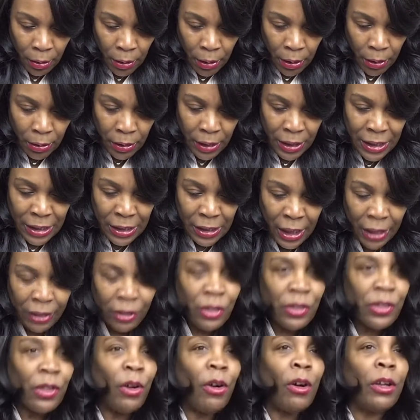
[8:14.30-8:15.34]
These
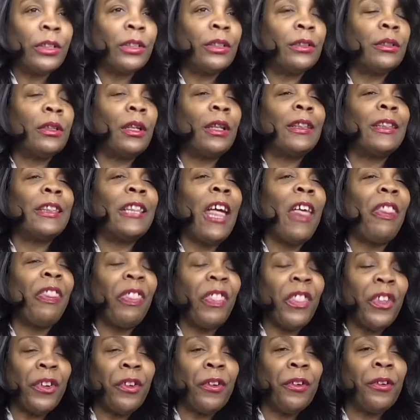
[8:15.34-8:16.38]
leathers are, the
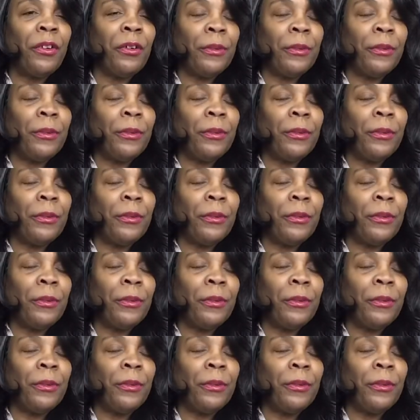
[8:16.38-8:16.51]
letters